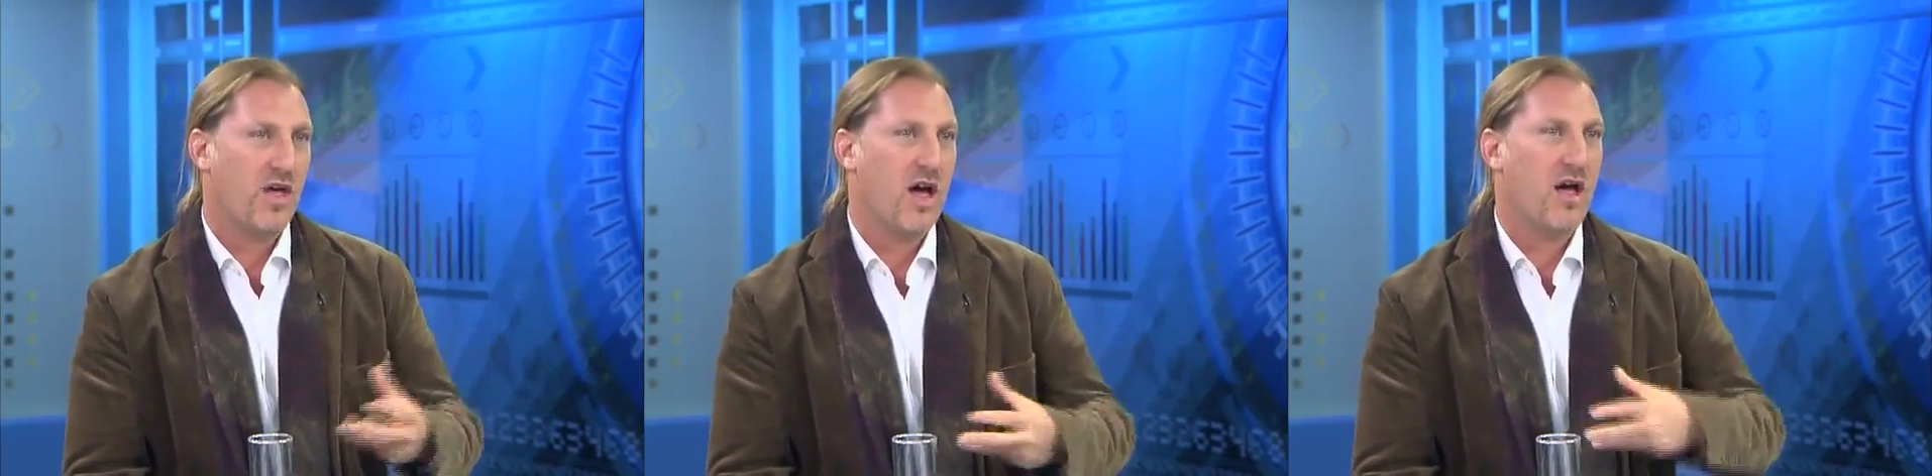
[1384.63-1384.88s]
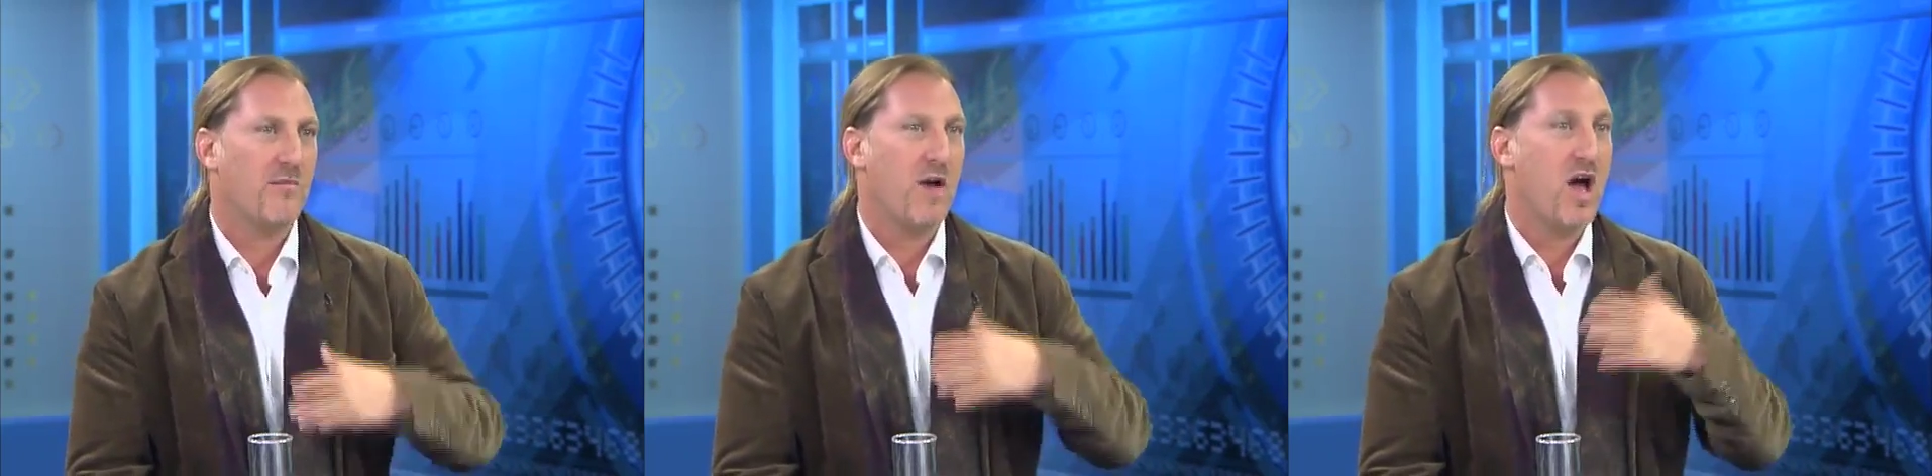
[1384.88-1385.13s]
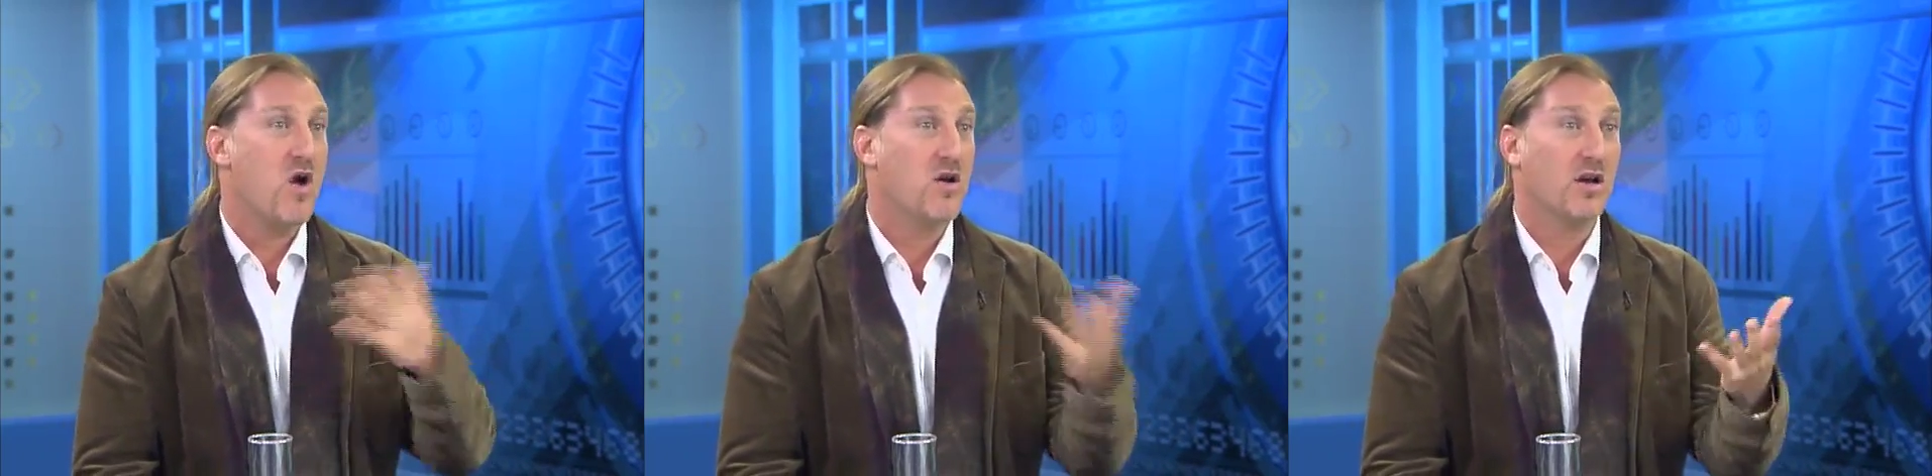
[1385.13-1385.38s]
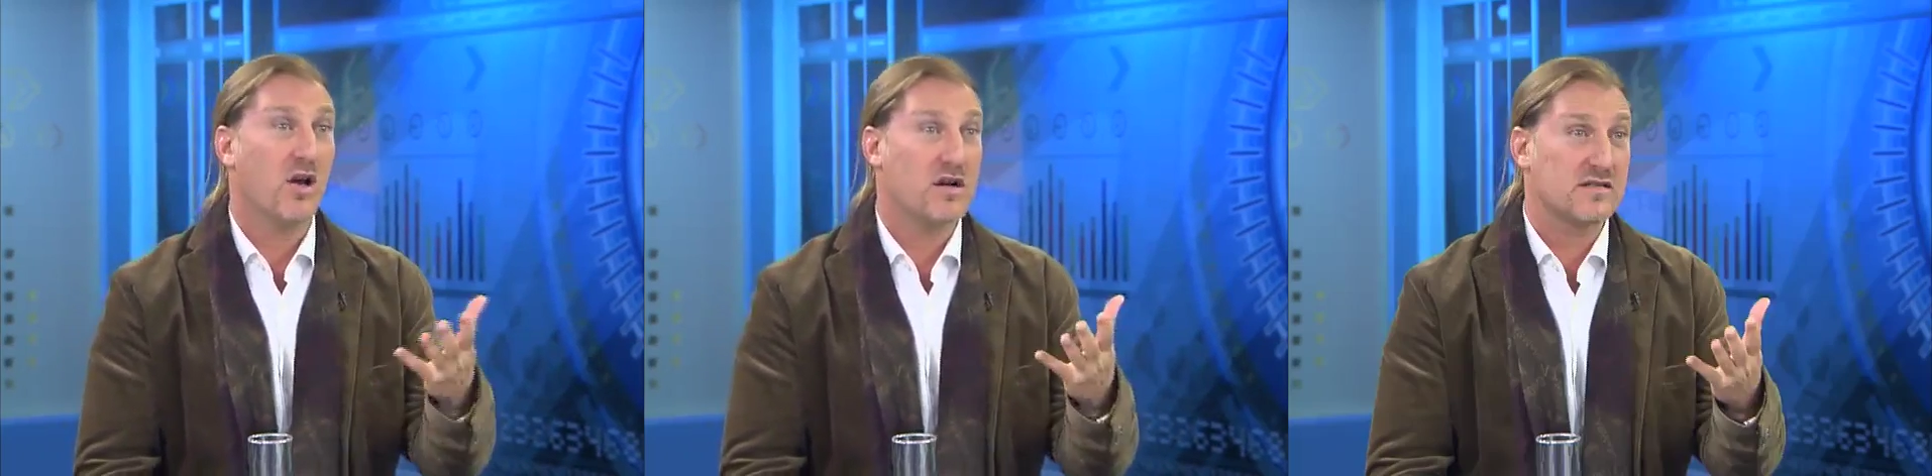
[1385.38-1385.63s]
I
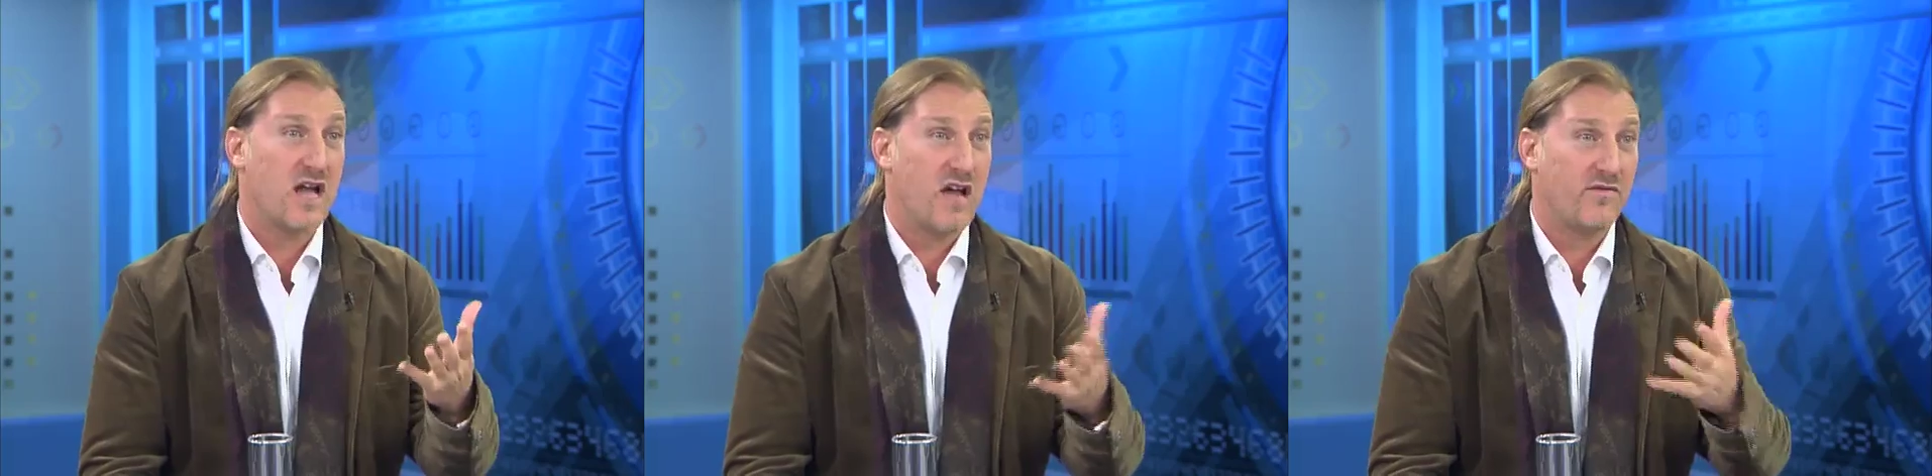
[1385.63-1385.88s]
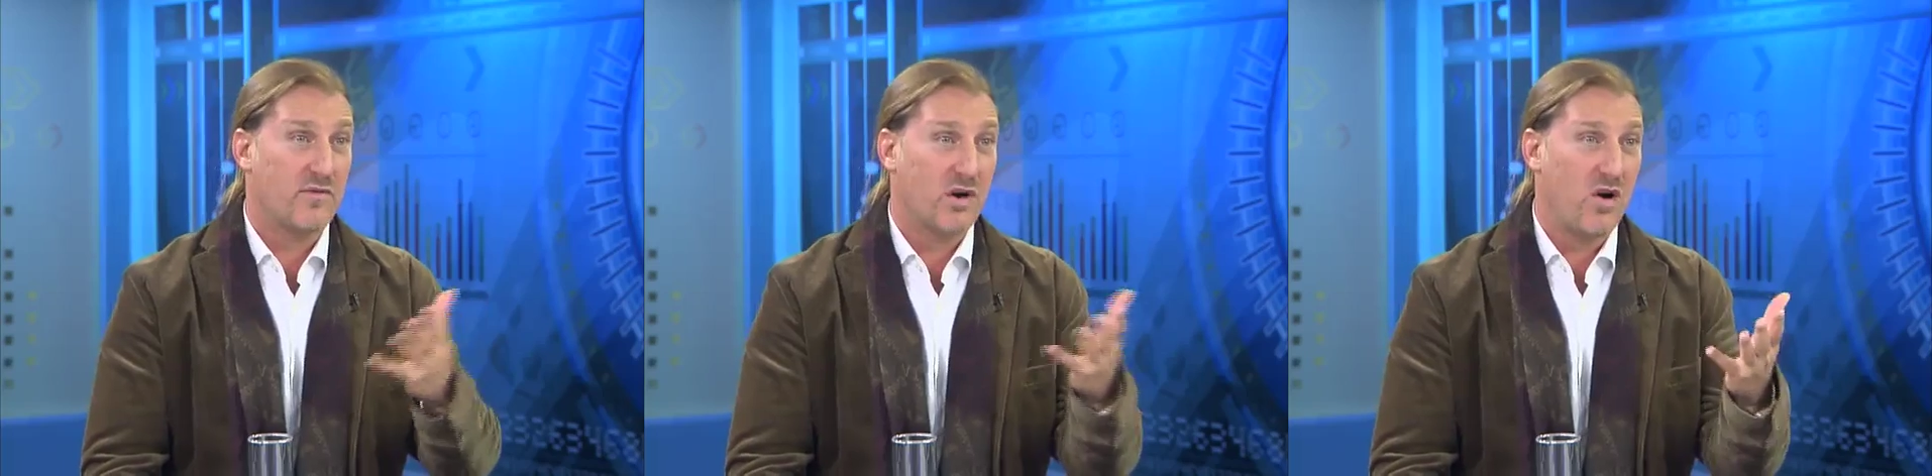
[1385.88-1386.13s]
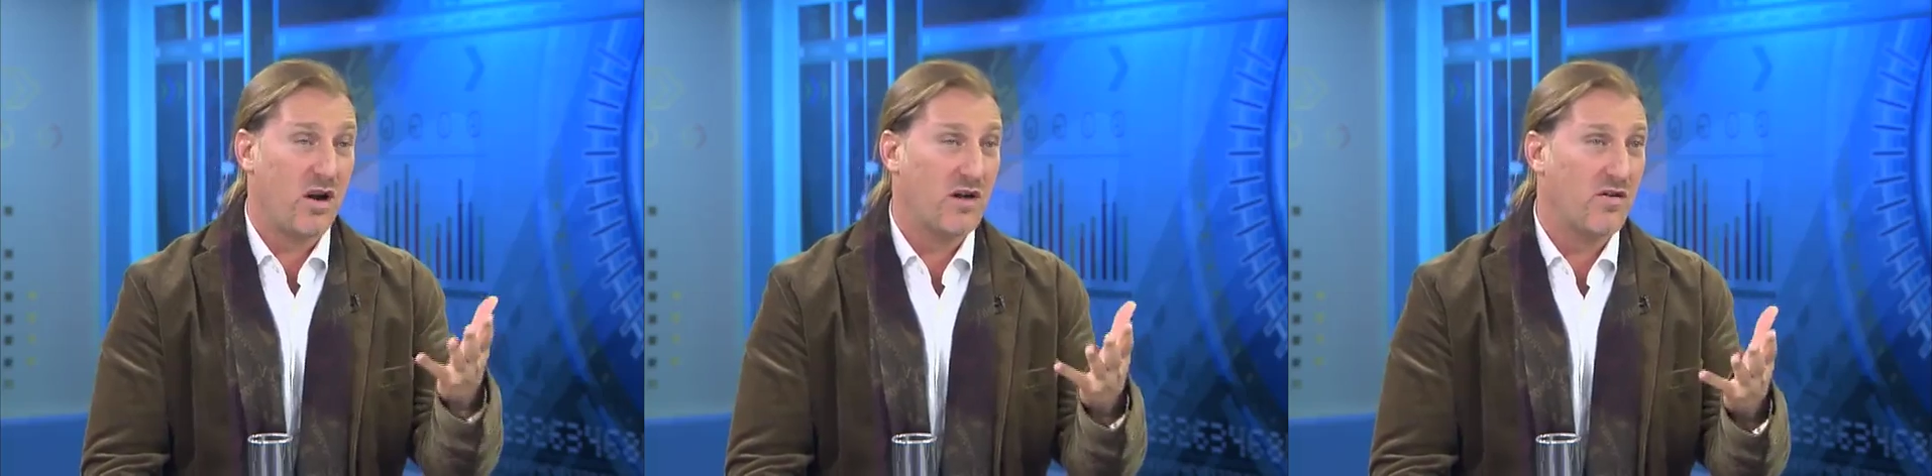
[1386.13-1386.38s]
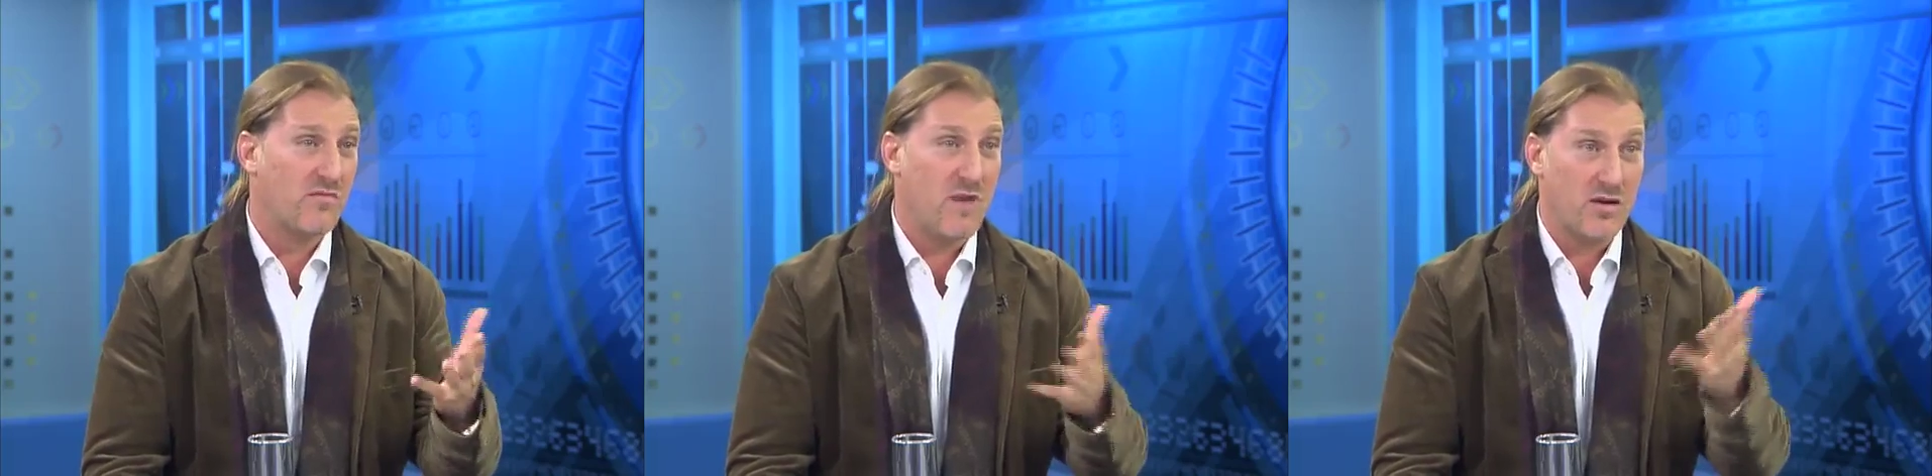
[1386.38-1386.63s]
heard last night from a
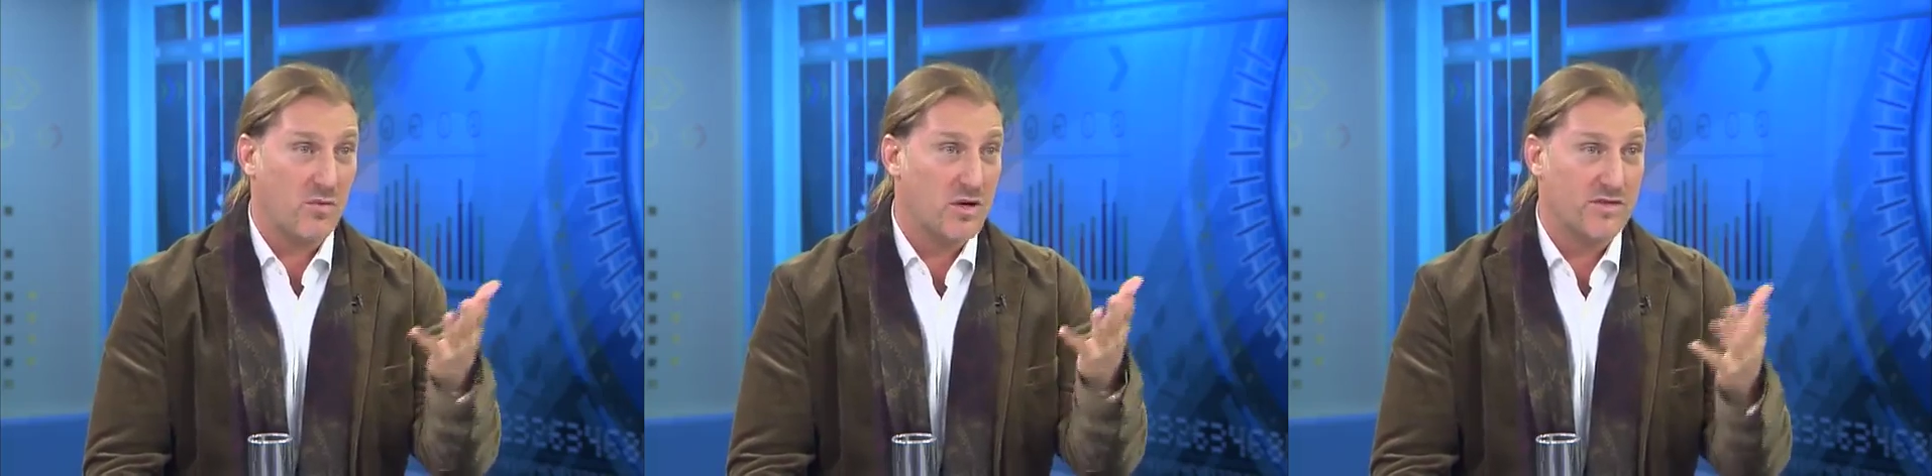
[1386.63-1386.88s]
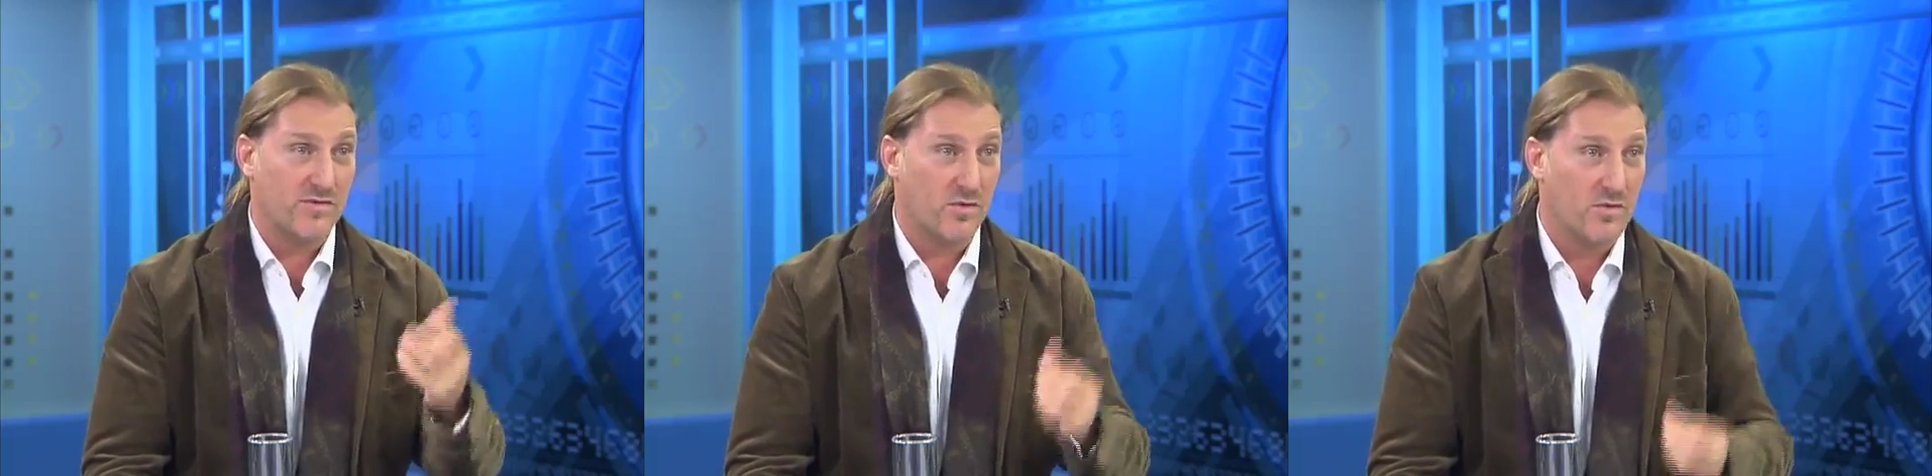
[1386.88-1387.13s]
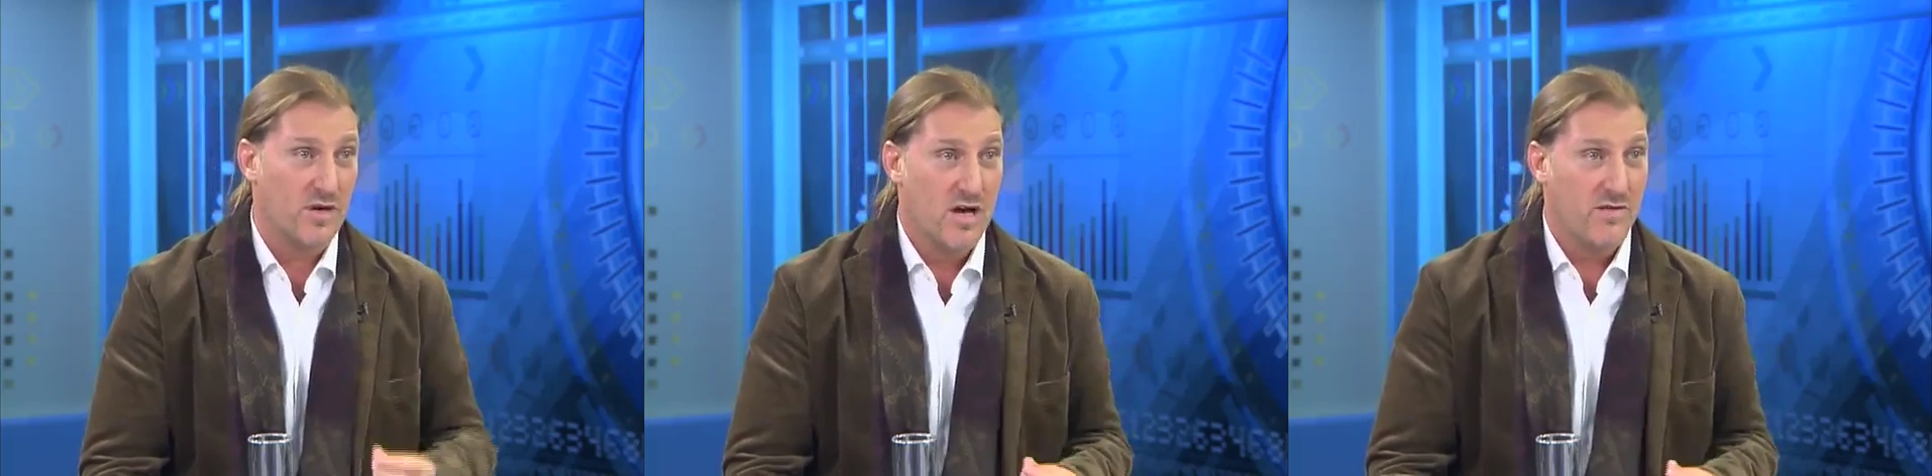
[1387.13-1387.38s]
colleague of mine who works for